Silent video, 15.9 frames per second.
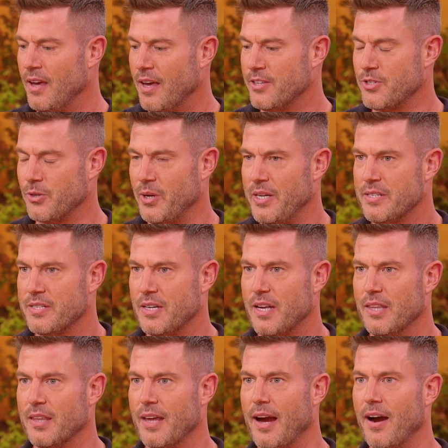and so he's
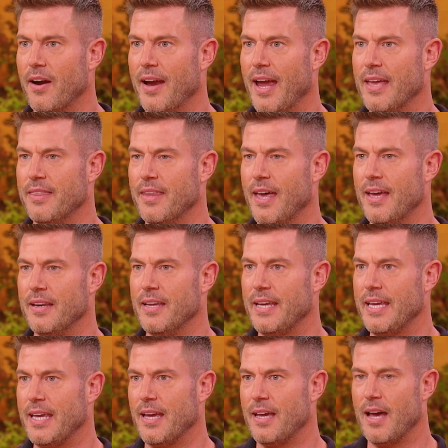sitting there and then.
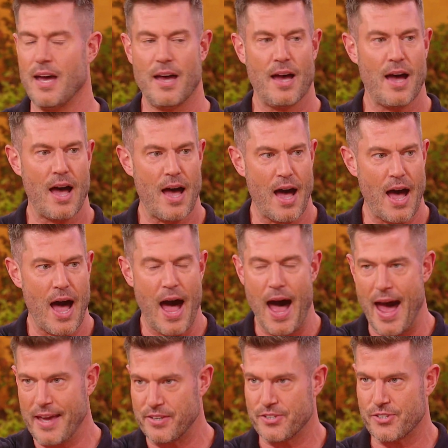Oh, shush.
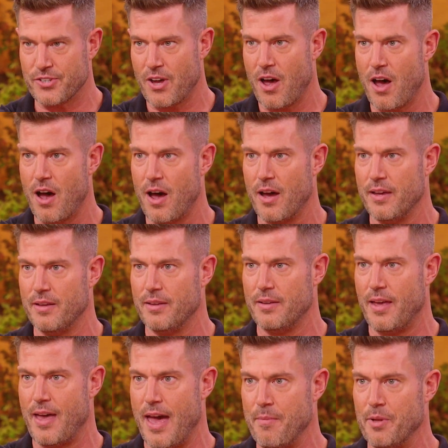I saw
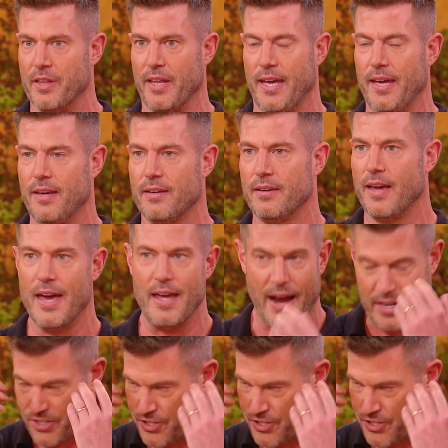Emely and I